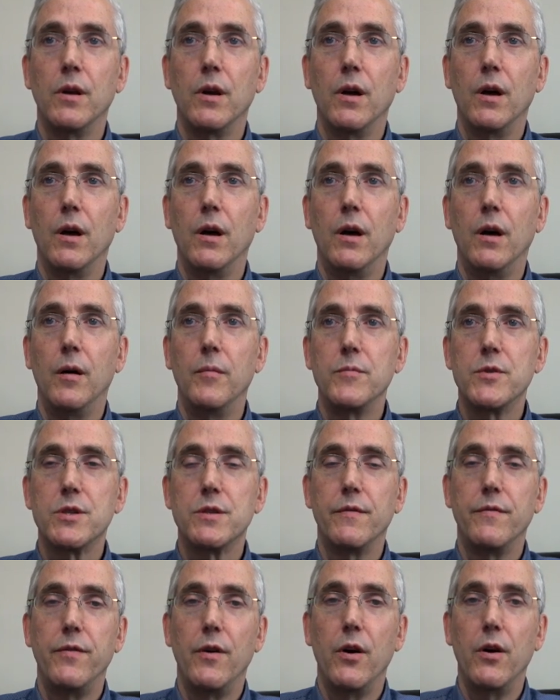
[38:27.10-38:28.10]

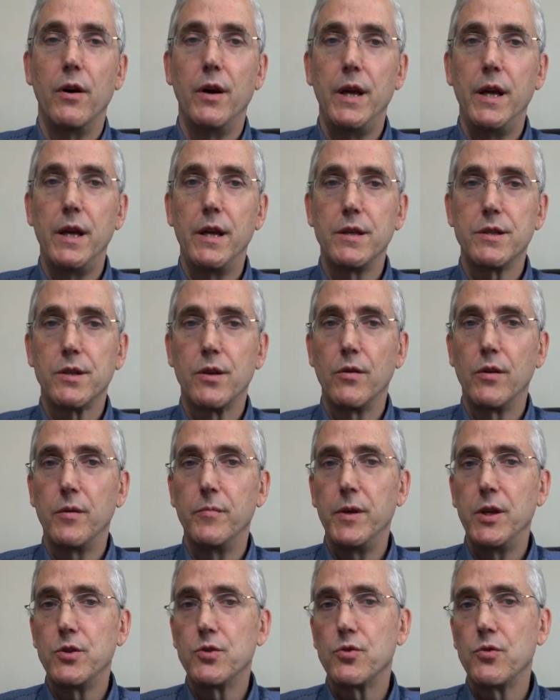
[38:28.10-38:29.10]
Safari is going to
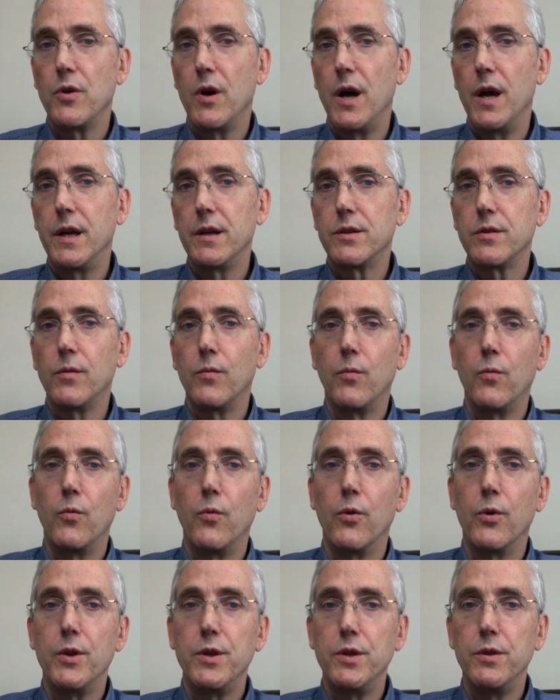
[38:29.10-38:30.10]
be trying to
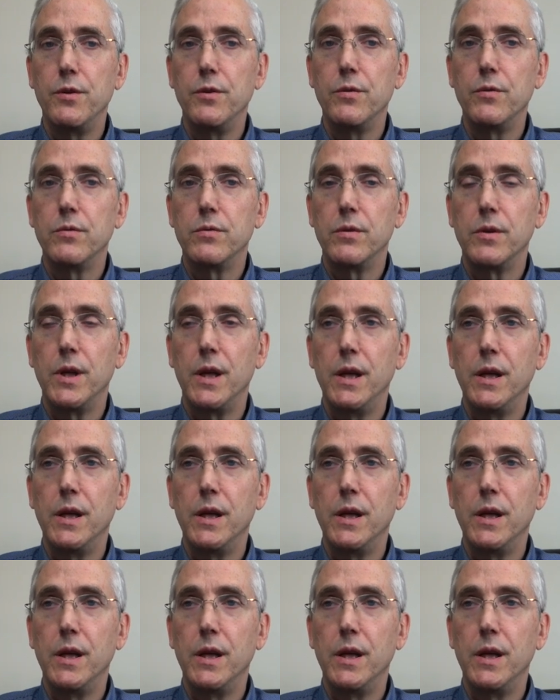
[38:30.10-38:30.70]
warn you